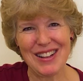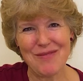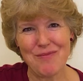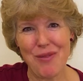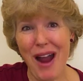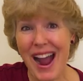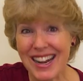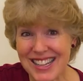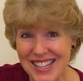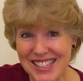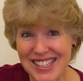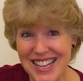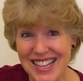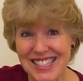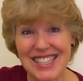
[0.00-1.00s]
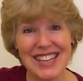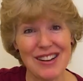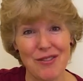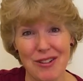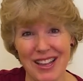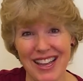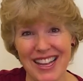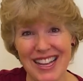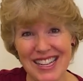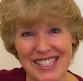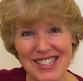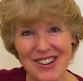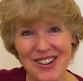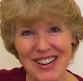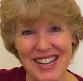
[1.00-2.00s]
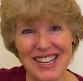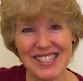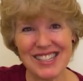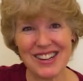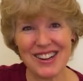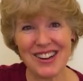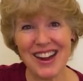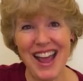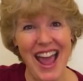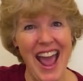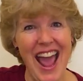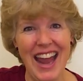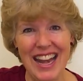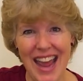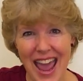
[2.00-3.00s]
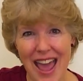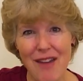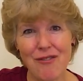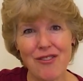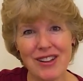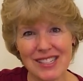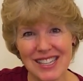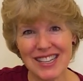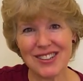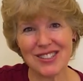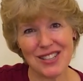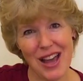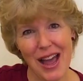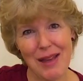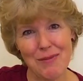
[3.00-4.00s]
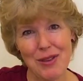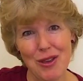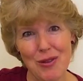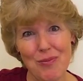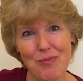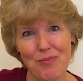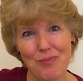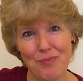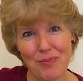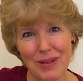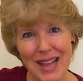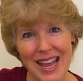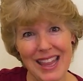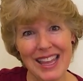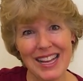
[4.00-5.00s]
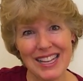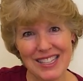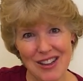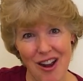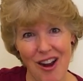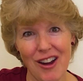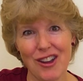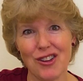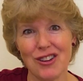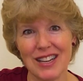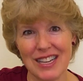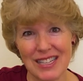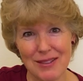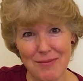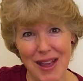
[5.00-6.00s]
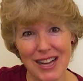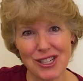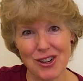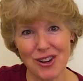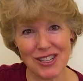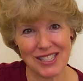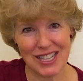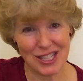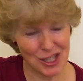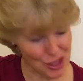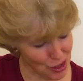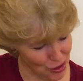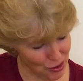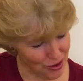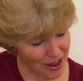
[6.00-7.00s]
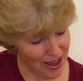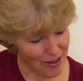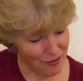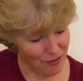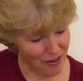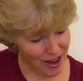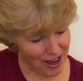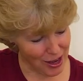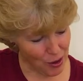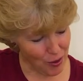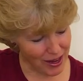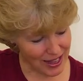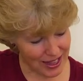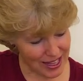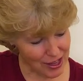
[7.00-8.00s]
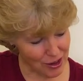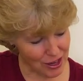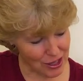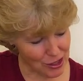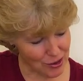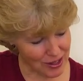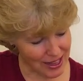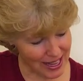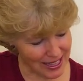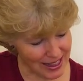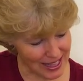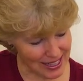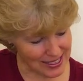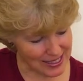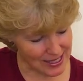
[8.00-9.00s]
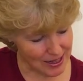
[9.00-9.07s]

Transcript: practice this and it will get easier and easier, and every single time you play the guitar you need to make sure it's in tune. Very quickly you can do it like this.